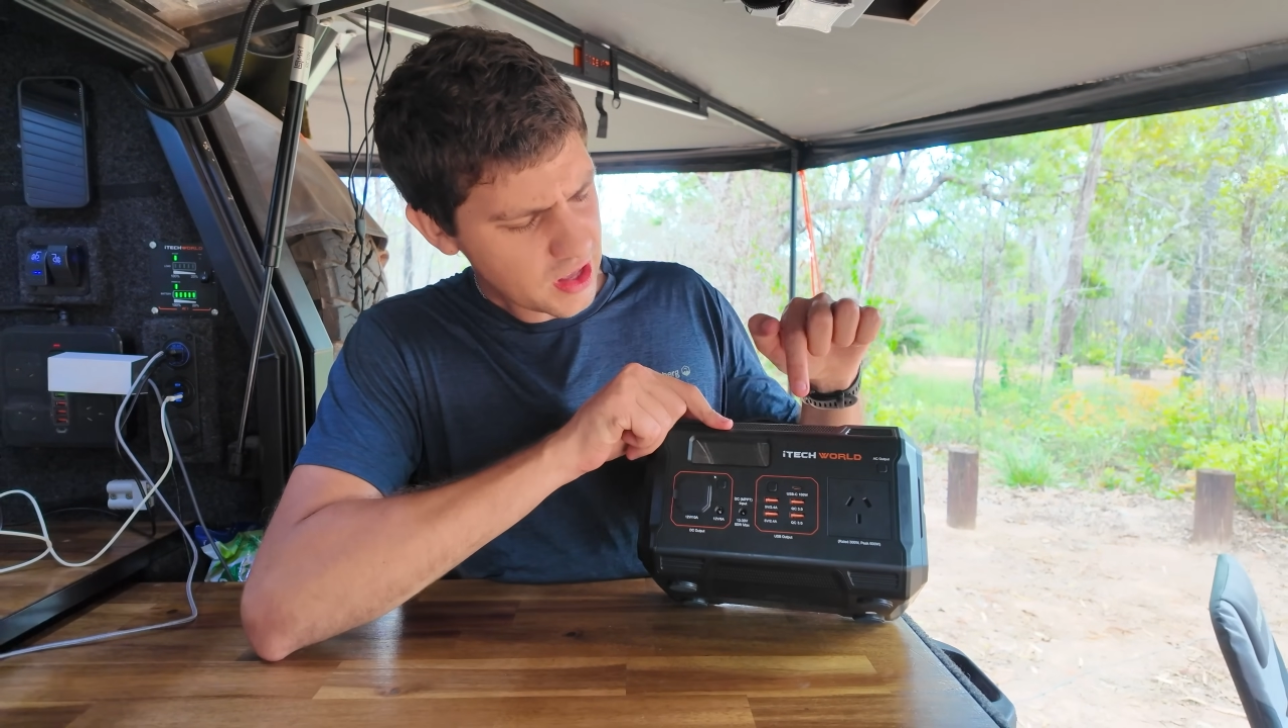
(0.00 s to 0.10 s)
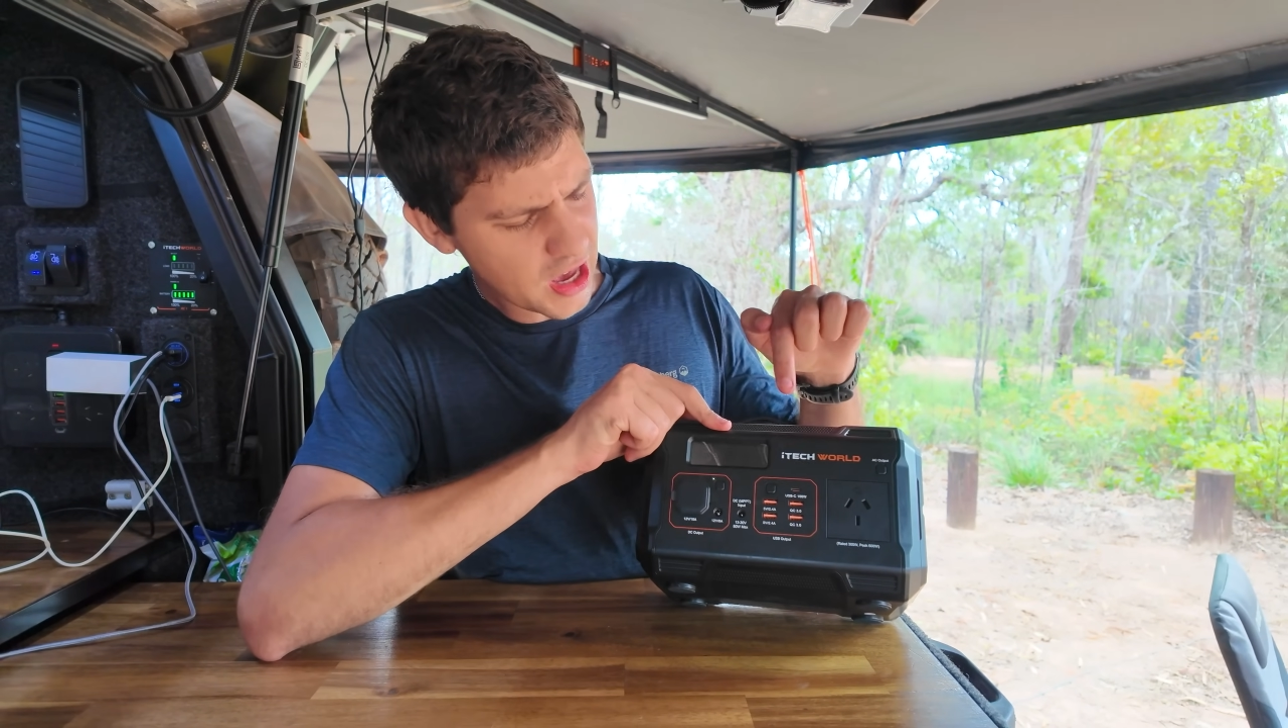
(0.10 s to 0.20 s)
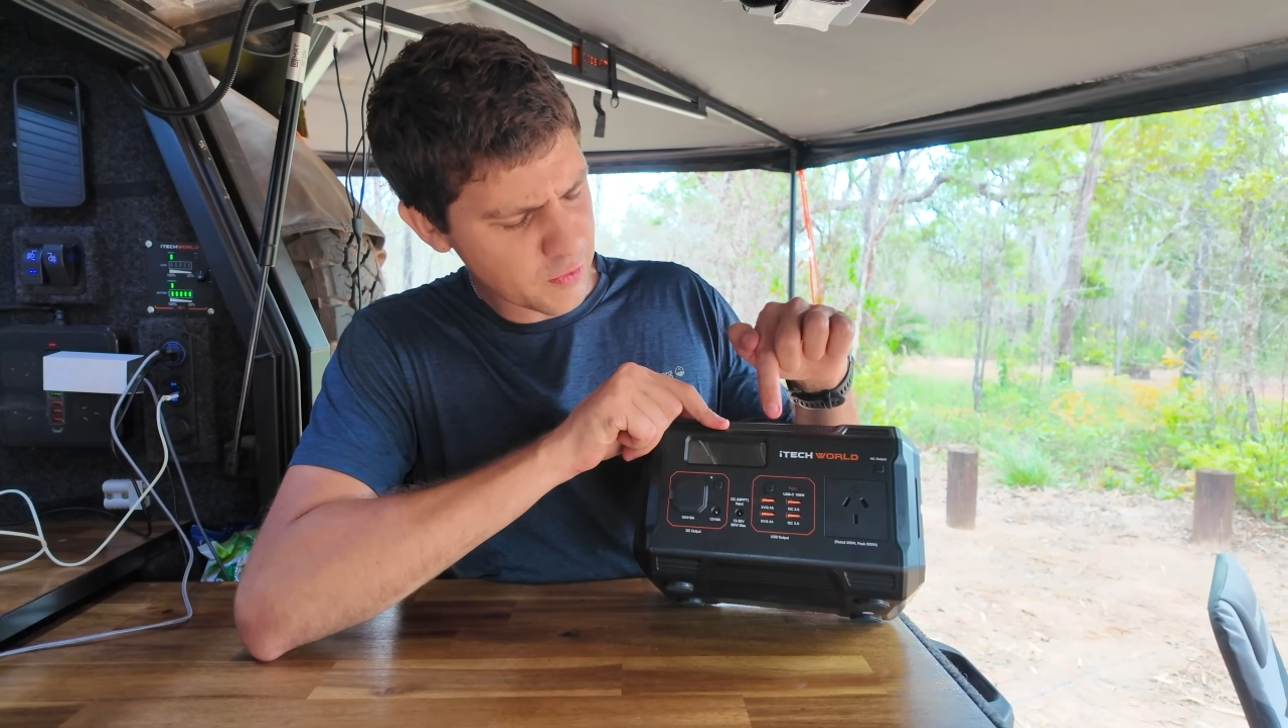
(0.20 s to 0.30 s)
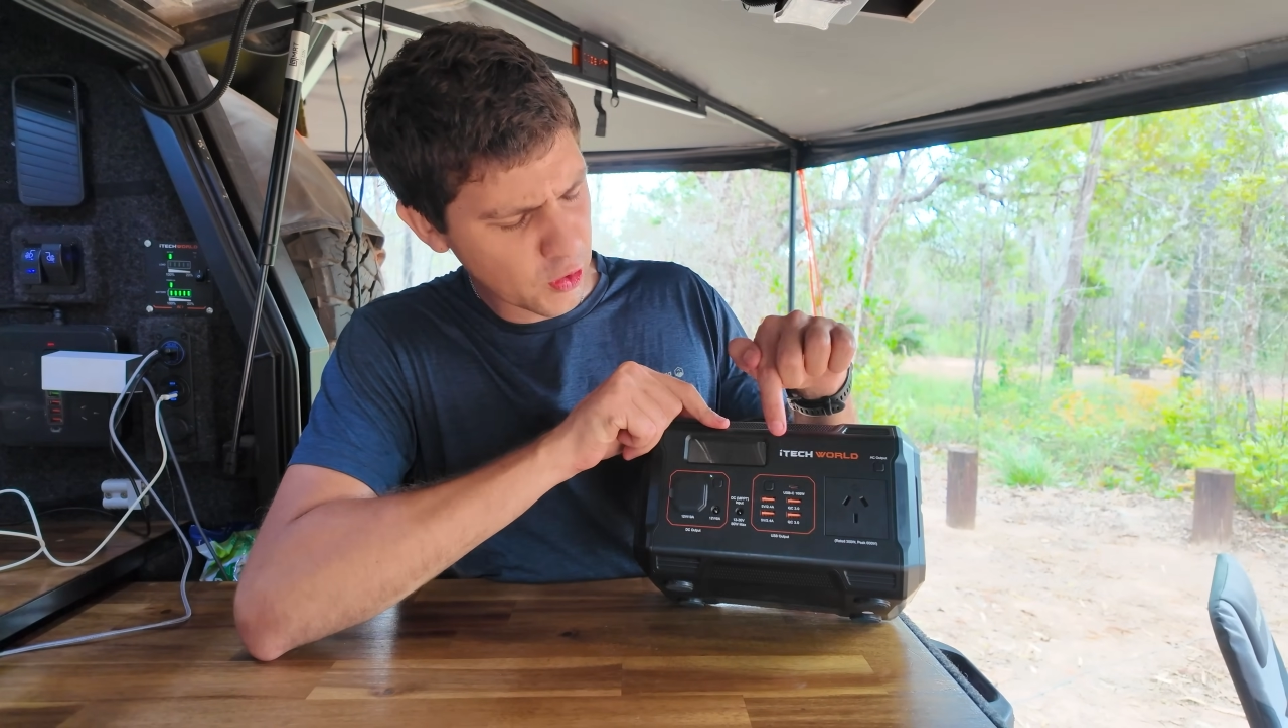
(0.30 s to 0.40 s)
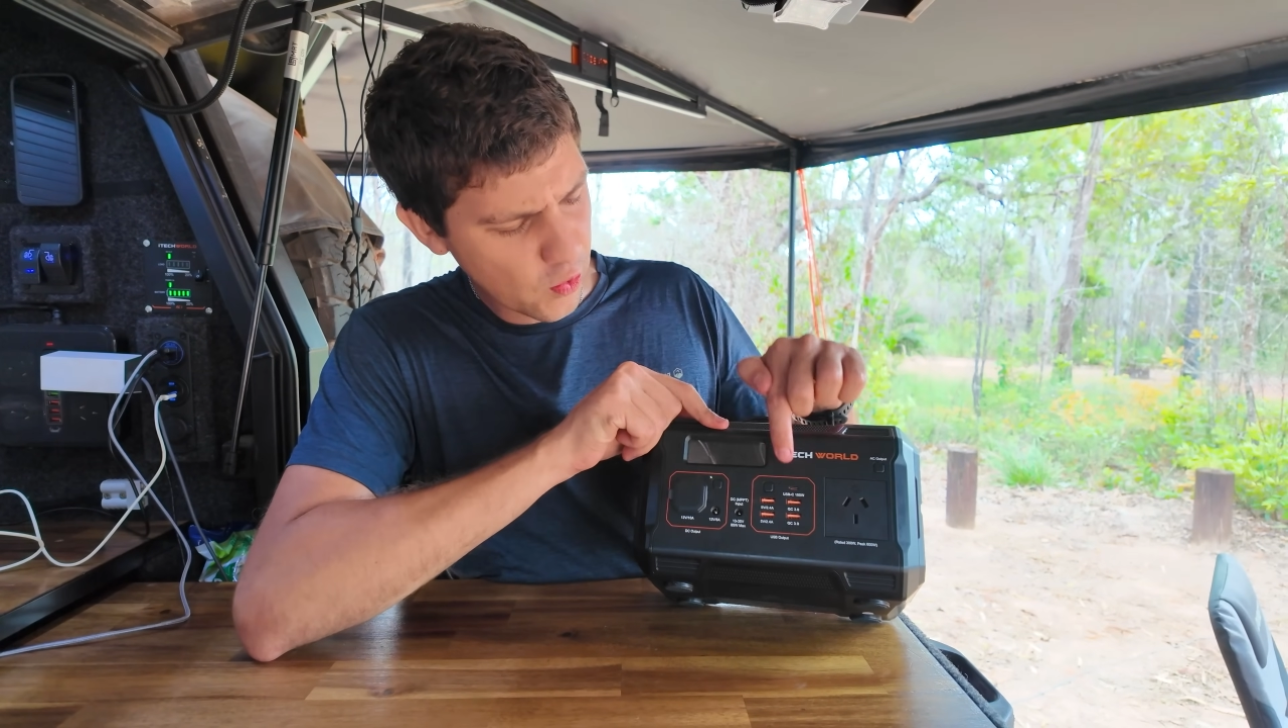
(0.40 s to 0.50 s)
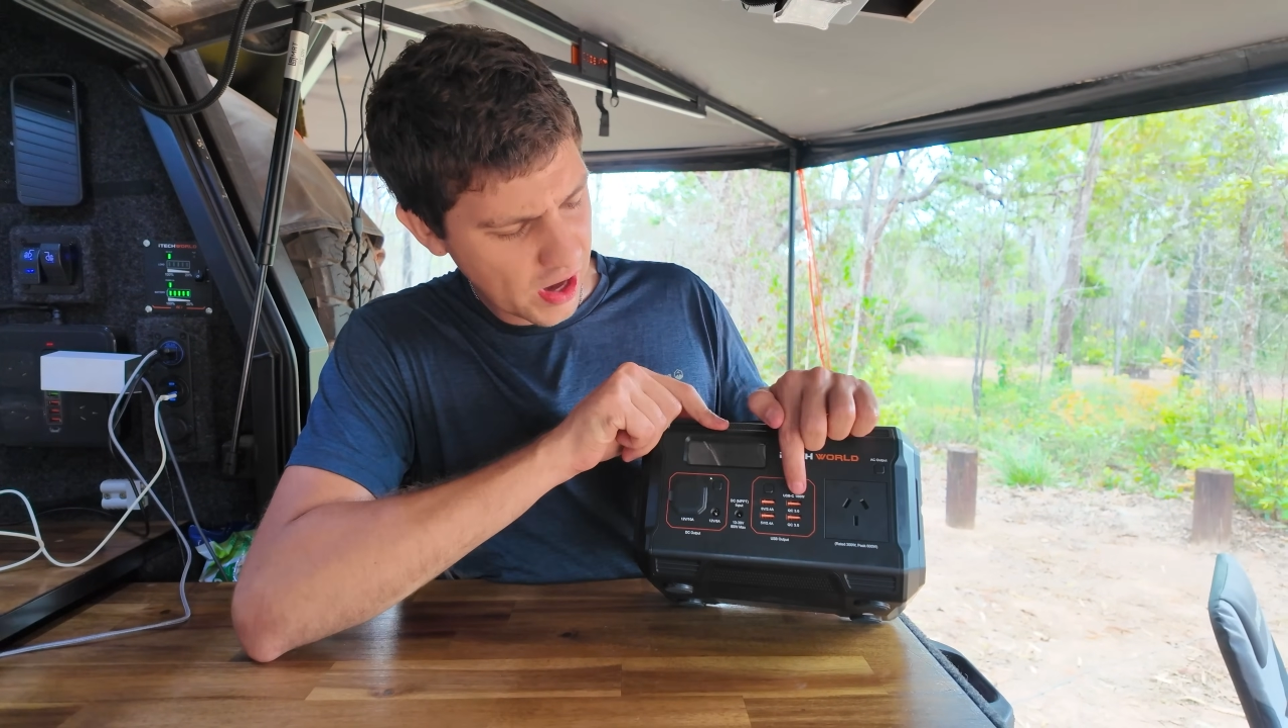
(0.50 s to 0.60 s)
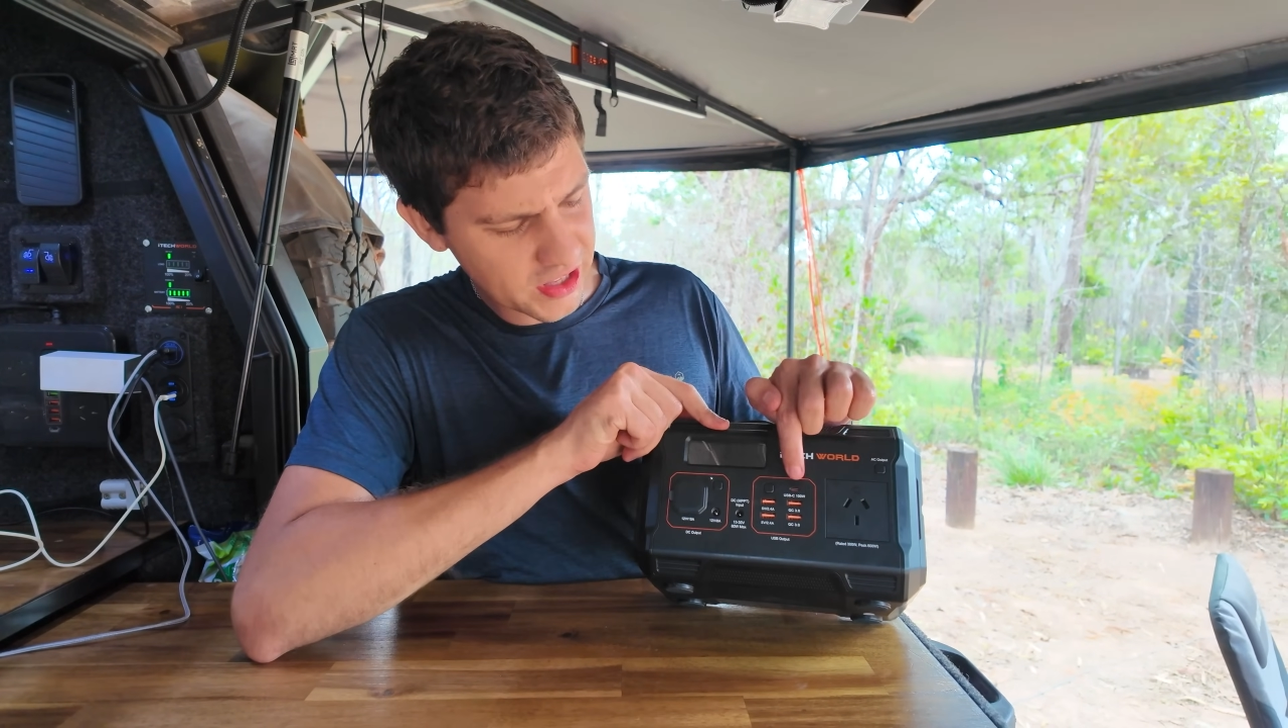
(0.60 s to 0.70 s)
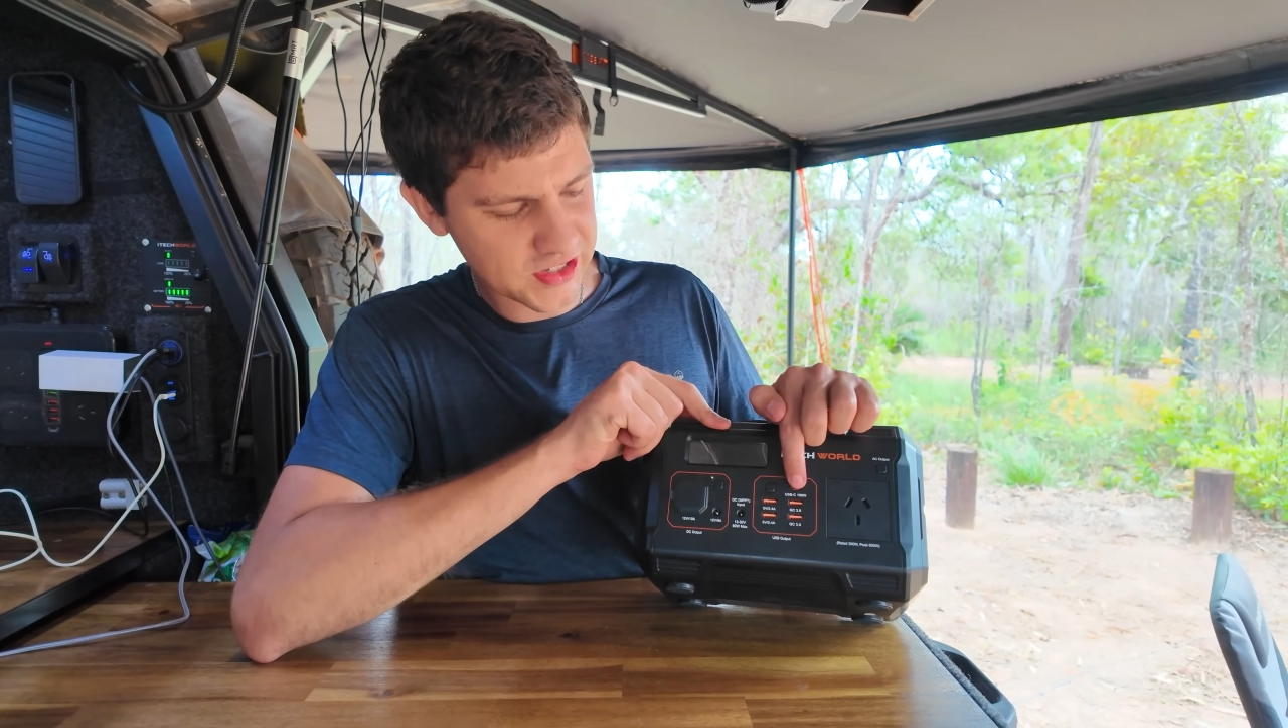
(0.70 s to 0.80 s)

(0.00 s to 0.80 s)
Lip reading: if we were running